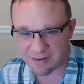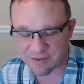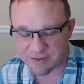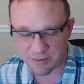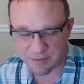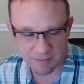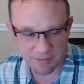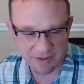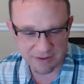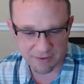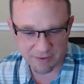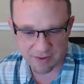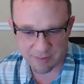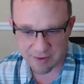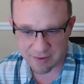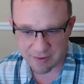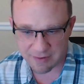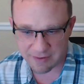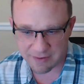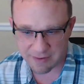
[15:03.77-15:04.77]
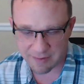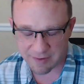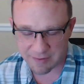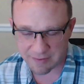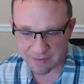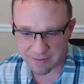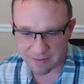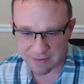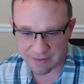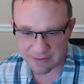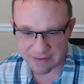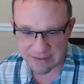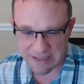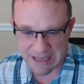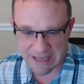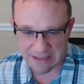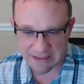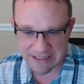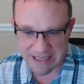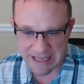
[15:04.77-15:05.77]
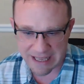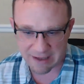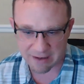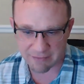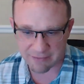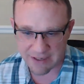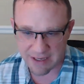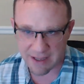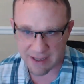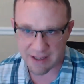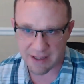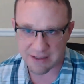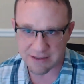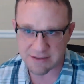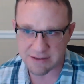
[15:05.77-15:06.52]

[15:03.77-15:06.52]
what did we learn about gallery ads?